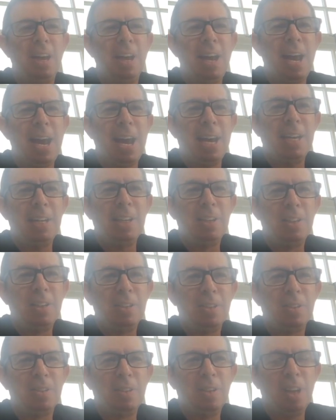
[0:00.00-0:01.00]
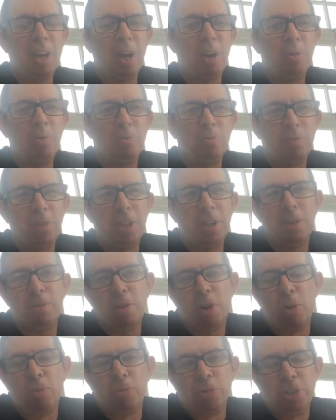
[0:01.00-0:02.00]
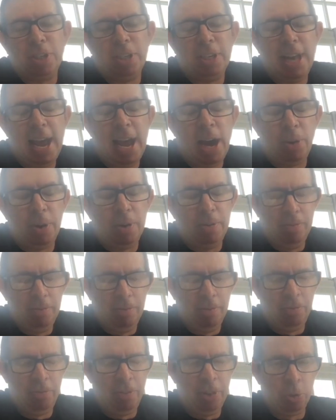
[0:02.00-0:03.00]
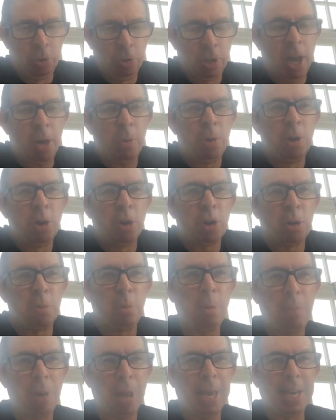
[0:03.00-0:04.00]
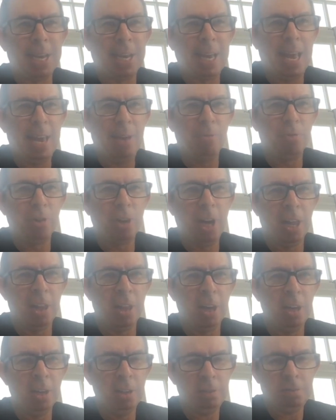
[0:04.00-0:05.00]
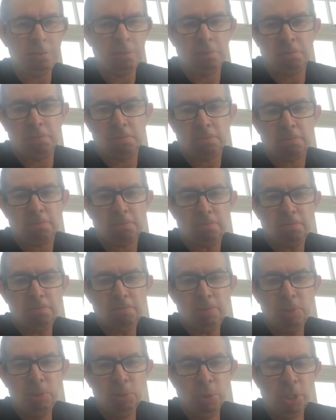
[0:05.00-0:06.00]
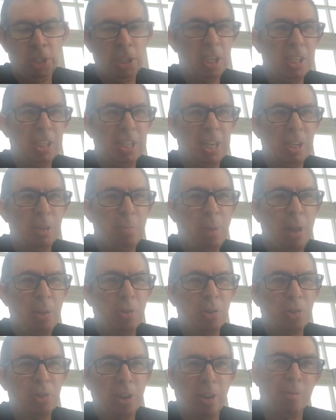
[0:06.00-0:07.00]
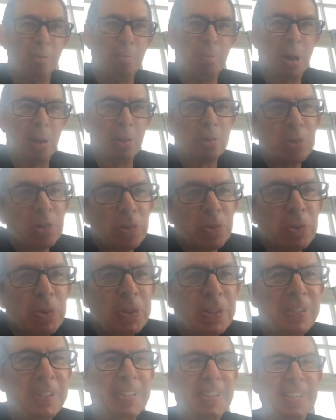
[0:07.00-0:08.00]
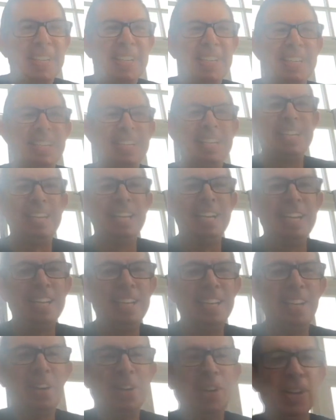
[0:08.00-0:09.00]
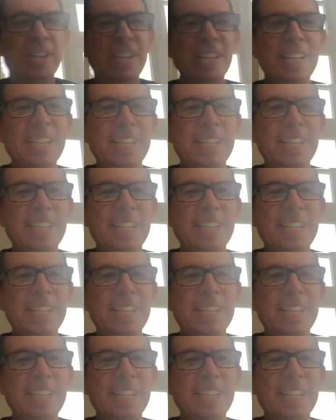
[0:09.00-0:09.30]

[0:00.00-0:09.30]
And, you know, it obviously now it feels like we're not going to be playing a game for another, what is it, 6 months, 7 months? You know?